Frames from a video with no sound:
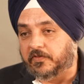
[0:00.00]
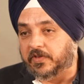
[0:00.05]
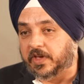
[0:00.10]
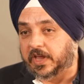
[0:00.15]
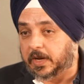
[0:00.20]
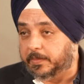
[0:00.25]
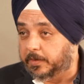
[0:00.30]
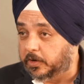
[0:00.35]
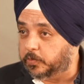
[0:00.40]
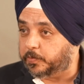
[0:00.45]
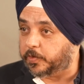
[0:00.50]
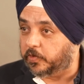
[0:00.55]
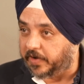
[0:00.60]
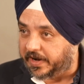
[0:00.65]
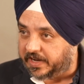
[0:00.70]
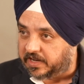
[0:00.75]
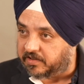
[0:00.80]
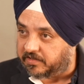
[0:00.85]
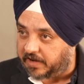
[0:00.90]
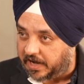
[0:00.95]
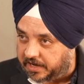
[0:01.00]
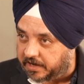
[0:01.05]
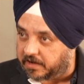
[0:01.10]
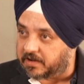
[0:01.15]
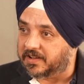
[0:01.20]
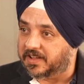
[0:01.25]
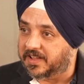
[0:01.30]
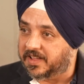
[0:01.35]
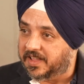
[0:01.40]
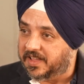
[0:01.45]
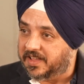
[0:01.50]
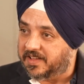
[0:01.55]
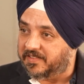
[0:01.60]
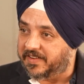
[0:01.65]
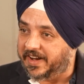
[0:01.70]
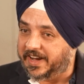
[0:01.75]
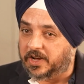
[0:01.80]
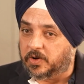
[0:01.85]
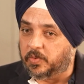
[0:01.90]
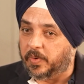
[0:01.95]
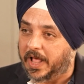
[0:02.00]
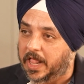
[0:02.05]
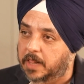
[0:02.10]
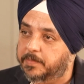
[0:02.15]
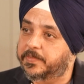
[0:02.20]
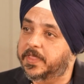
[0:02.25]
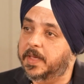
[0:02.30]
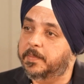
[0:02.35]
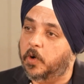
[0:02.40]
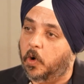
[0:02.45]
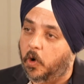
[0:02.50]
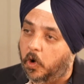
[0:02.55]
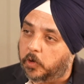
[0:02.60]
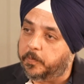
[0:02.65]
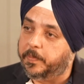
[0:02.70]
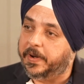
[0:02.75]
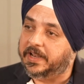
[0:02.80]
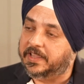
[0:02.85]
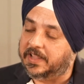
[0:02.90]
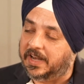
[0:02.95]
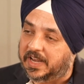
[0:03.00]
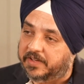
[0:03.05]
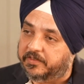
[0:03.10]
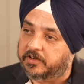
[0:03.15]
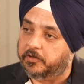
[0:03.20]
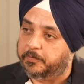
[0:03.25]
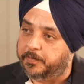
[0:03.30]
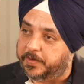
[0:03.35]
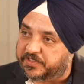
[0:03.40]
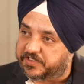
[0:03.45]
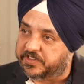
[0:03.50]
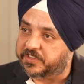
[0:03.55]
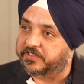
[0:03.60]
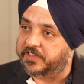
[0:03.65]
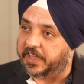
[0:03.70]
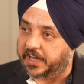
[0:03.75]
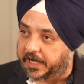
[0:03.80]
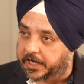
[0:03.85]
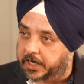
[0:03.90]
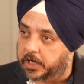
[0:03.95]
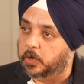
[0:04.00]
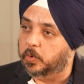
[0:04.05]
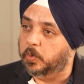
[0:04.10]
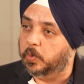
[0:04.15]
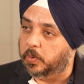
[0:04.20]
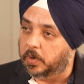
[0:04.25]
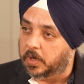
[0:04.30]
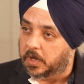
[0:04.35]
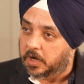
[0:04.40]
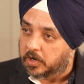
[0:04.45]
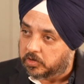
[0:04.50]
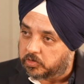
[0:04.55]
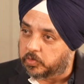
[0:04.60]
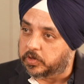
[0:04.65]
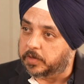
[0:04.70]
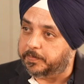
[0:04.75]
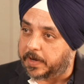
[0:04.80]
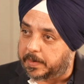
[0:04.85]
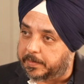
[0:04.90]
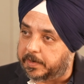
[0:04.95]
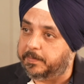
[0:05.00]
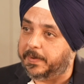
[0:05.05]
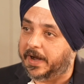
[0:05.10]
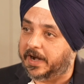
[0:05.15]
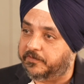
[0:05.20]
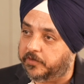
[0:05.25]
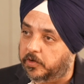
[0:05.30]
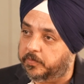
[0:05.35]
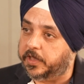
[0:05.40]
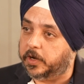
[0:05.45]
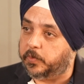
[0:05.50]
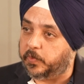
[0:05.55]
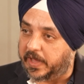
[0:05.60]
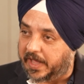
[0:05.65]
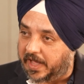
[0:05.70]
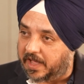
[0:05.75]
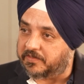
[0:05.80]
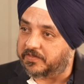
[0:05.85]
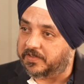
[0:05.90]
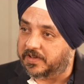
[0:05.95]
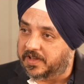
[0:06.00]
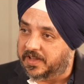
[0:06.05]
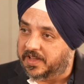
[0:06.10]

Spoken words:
we are able to provide credit, right, to help them augment the level of business they can do through the payment platform that we have.